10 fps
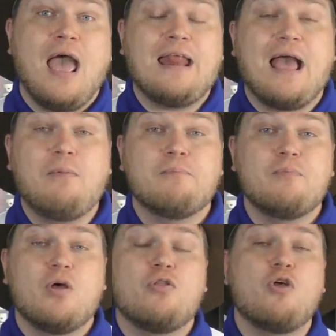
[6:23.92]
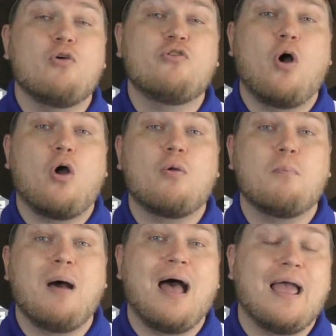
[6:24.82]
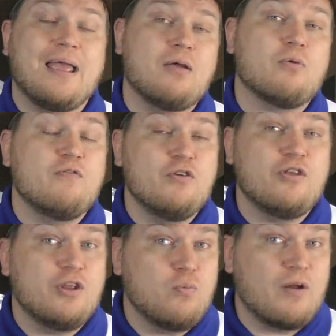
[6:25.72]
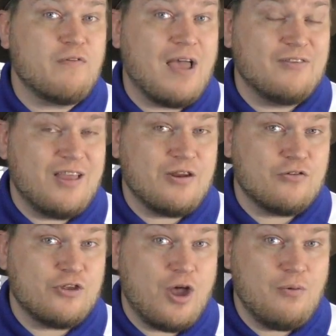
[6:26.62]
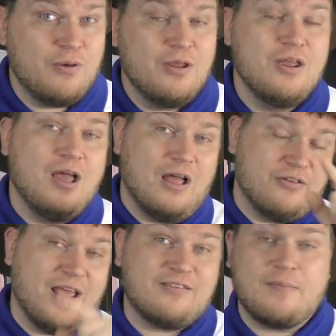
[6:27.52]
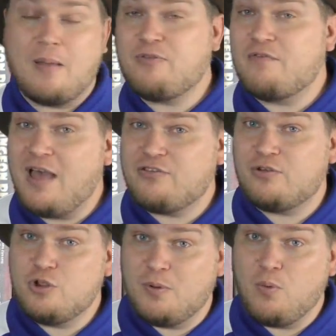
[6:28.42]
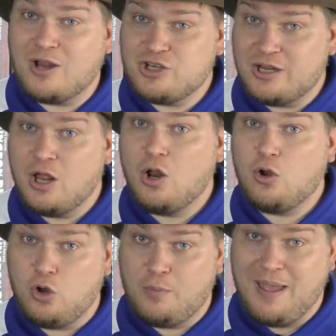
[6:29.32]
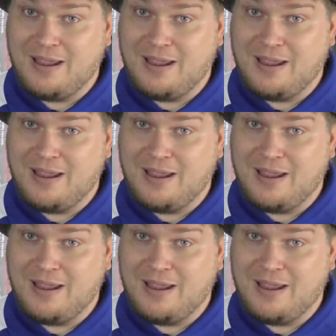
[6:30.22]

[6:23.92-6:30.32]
Anyhow, those are my reviews. I did 1, 5, and 10 years ago. Until next time, I'm Tom Vasel, and you've been watching Look